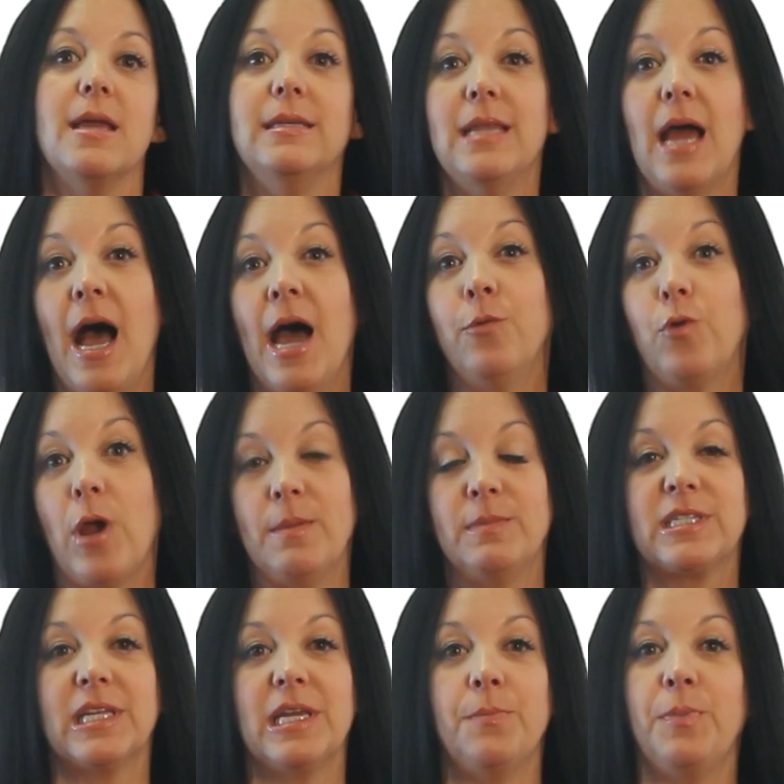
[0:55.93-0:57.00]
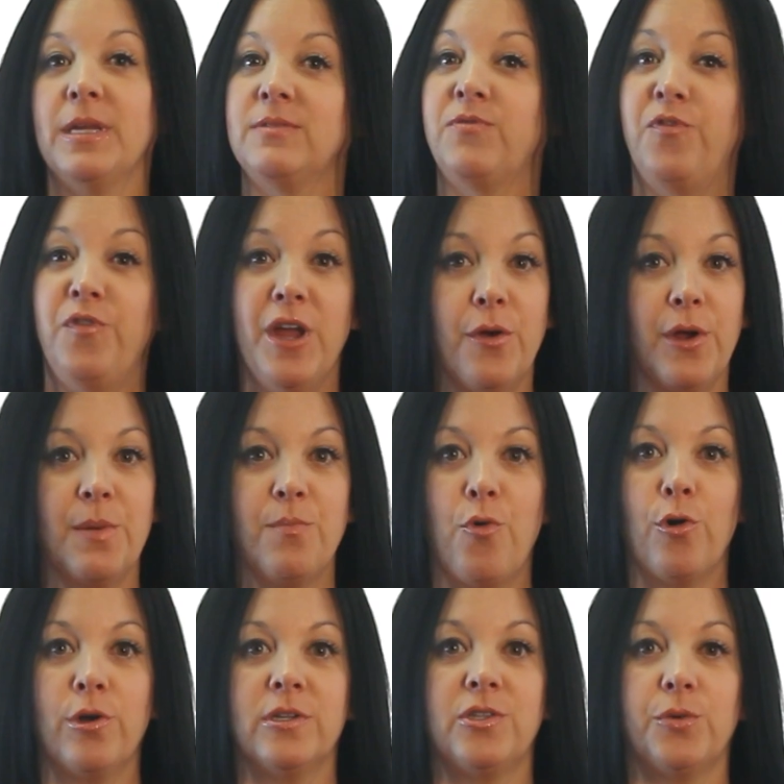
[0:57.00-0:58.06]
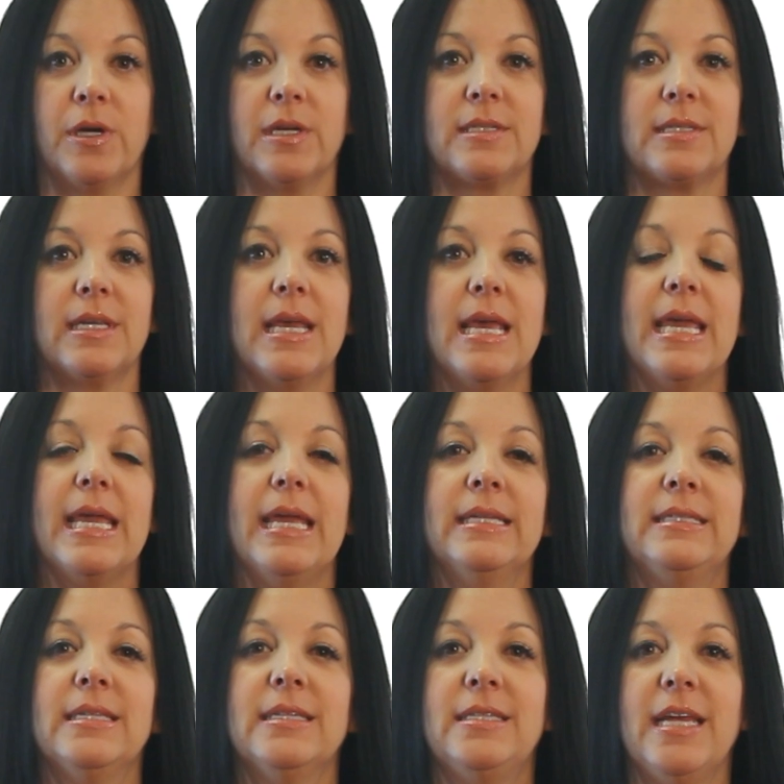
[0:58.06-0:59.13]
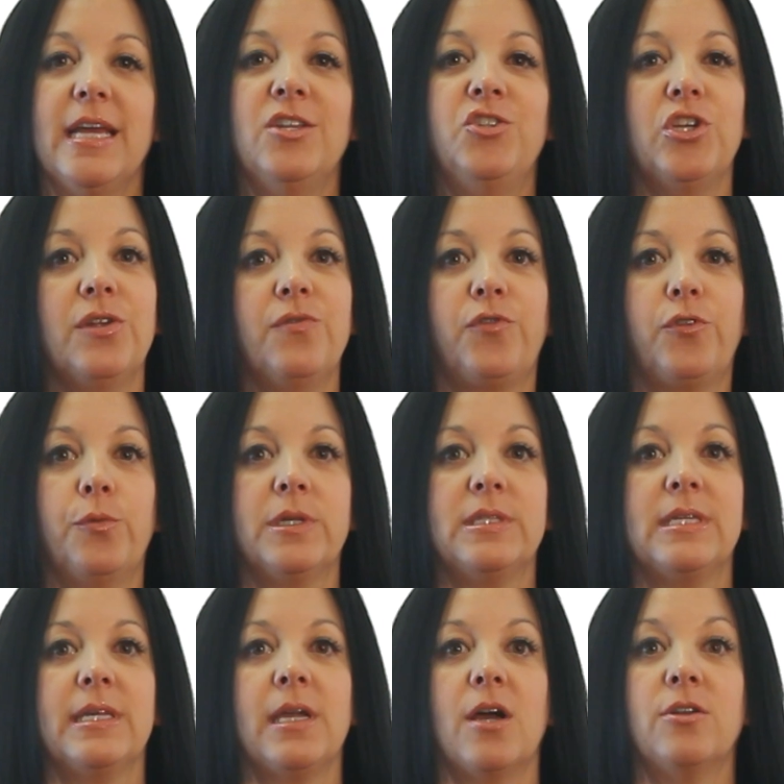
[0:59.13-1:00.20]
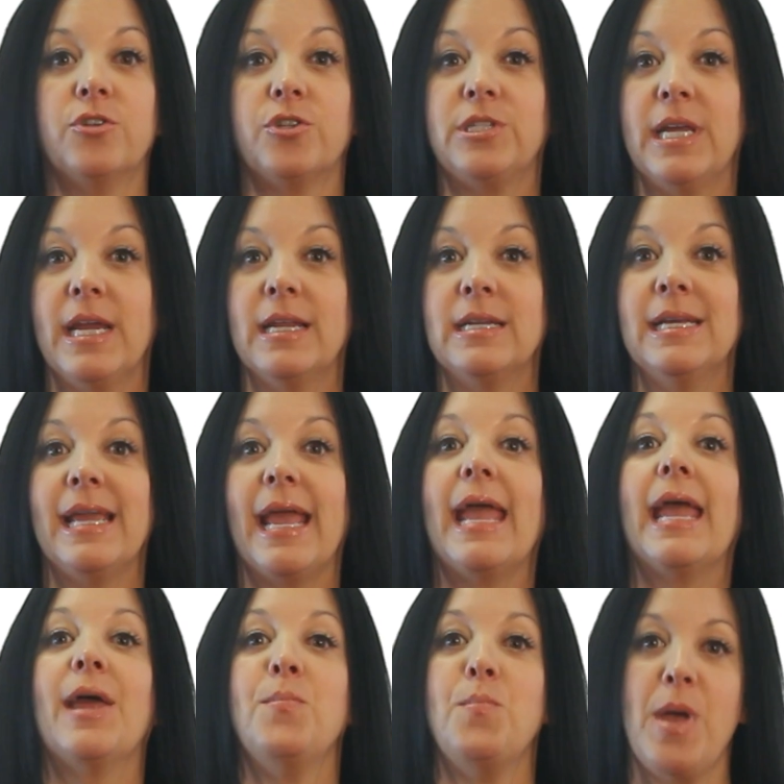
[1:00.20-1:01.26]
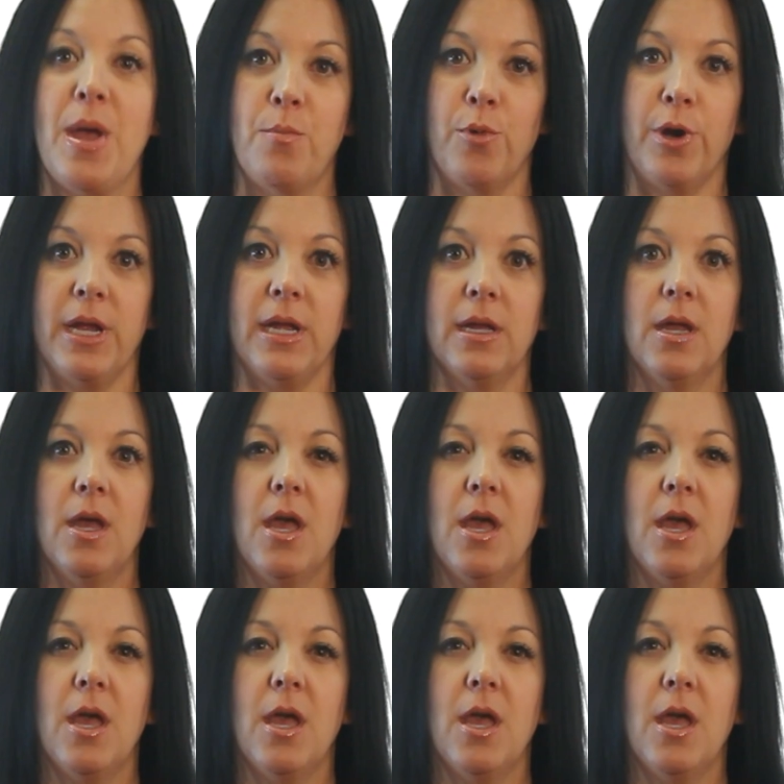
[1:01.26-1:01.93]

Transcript: Non-REM sleep is very important to us. It's the stage influencing understanding and memory.